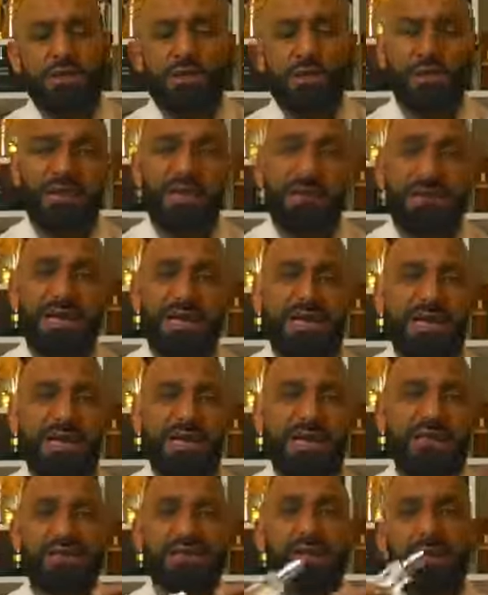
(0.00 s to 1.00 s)
So to me
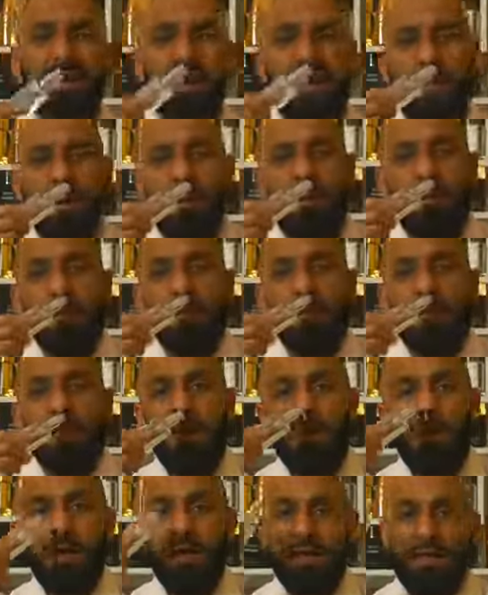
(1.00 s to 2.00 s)
guys,
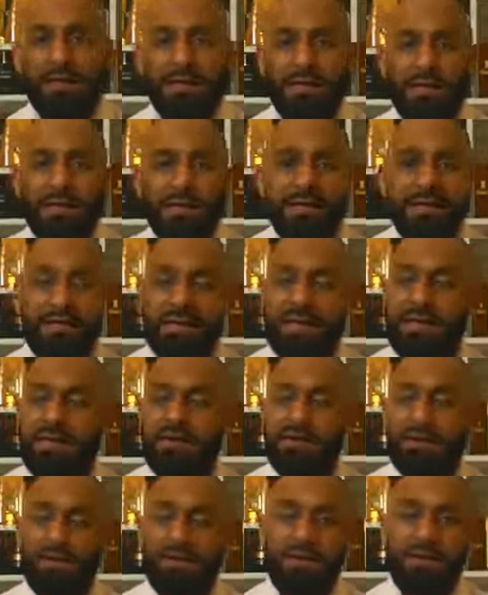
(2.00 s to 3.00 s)
this
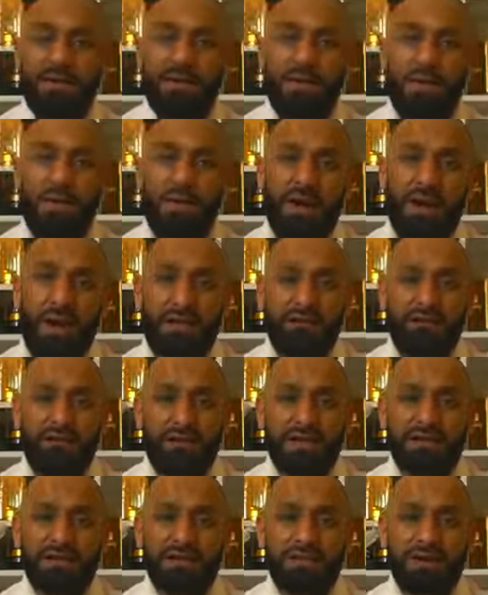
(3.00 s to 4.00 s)
here, when I
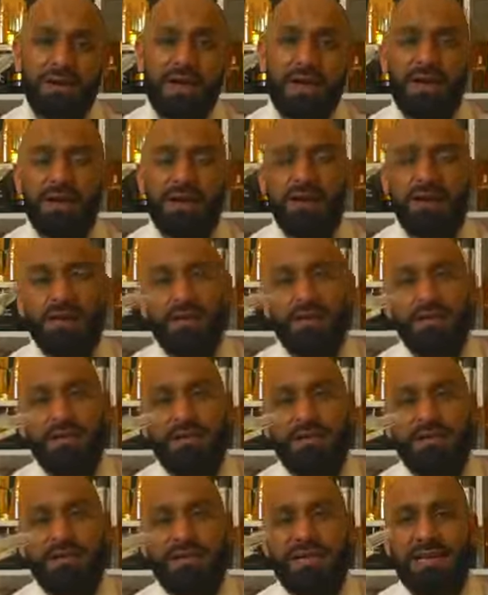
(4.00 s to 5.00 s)
first spray it,
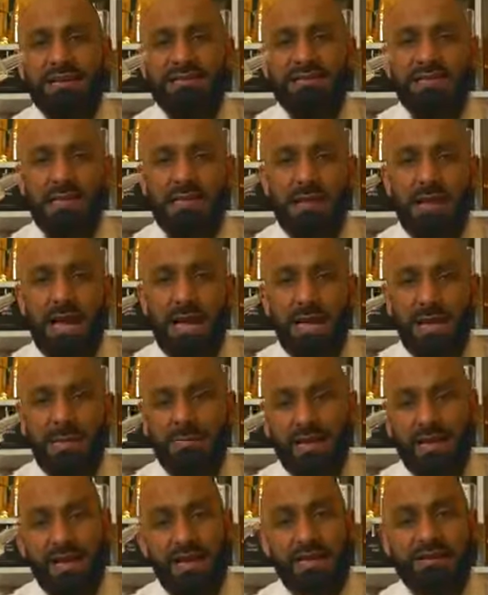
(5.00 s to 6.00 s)
the zesty
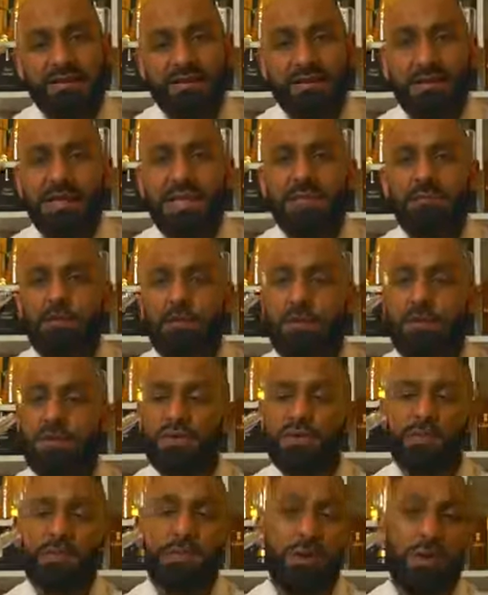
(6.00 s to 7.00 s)
lime is the
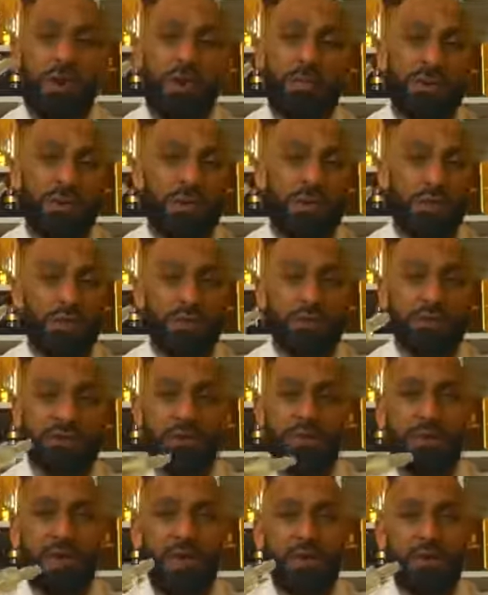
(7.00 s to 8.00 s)
most prominent note
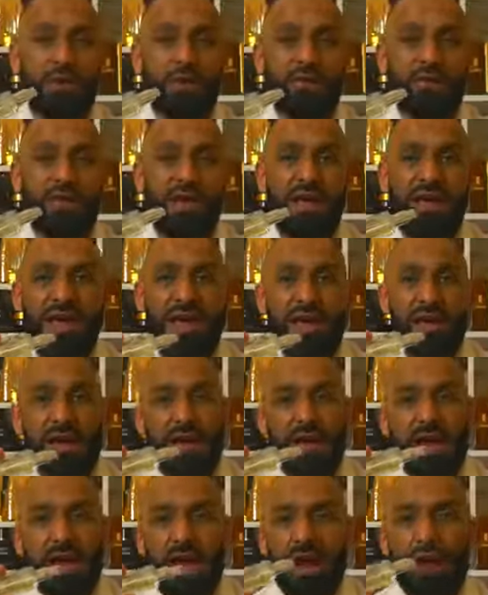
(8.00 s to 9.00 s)
to my nose.
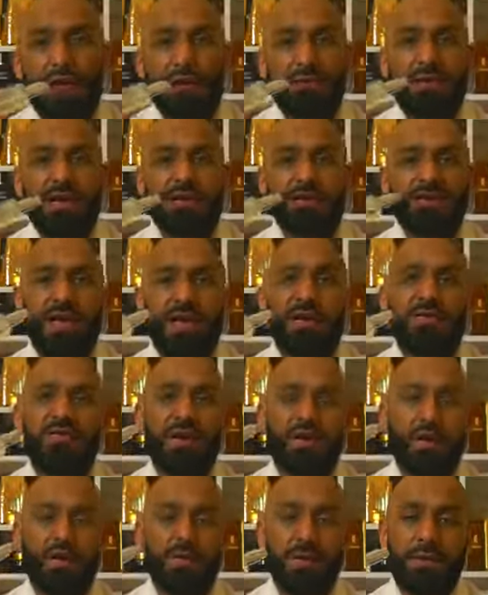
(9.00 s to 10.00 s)
It outbeats
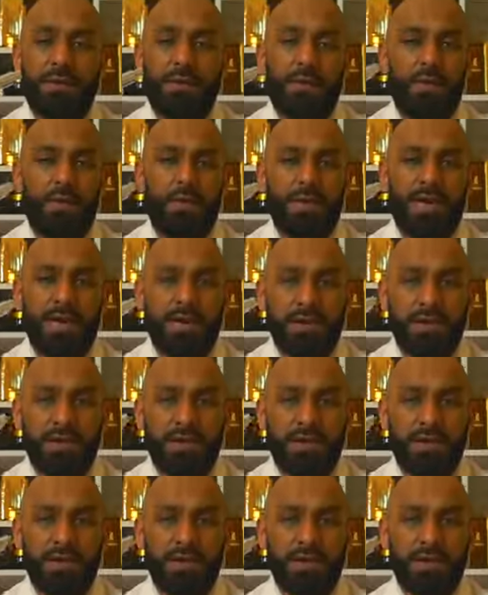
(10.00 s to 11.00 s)
every other opening
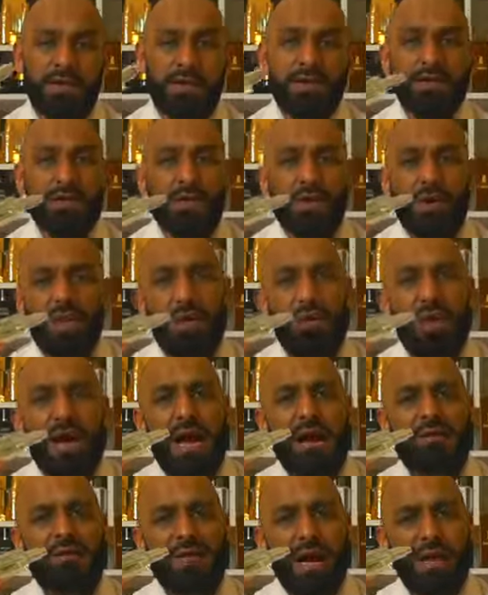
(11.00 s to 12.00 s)
note. So when you
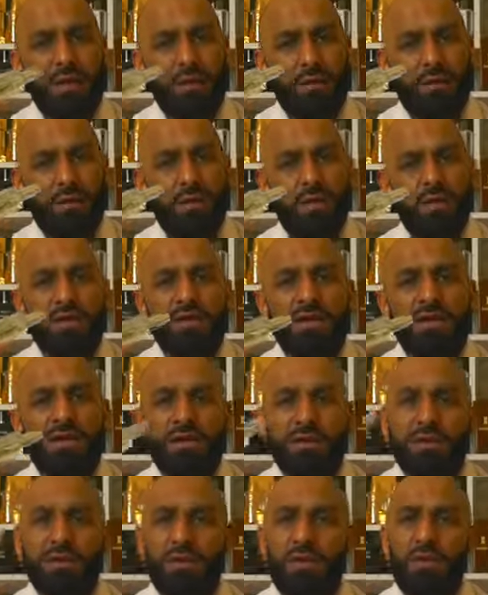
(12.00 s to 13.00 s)
have like a rose
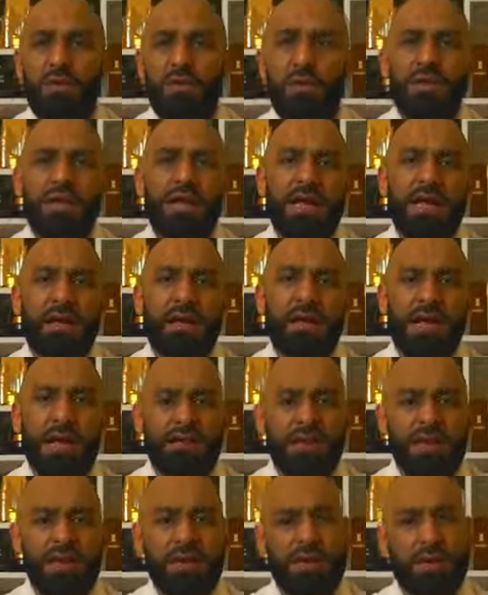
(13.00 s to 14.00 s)
and so on, and I
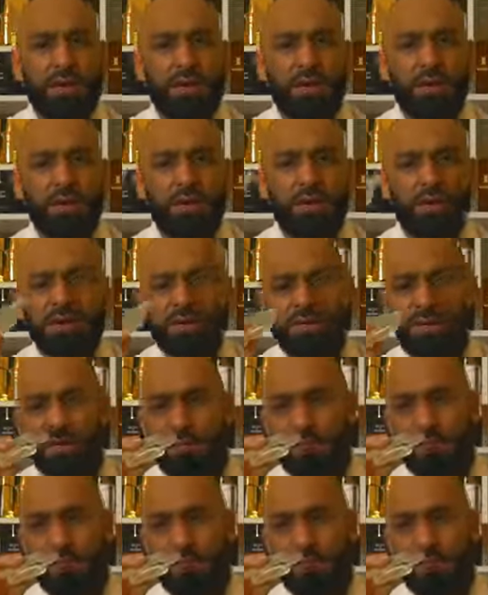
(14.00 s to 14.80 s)
think the other one was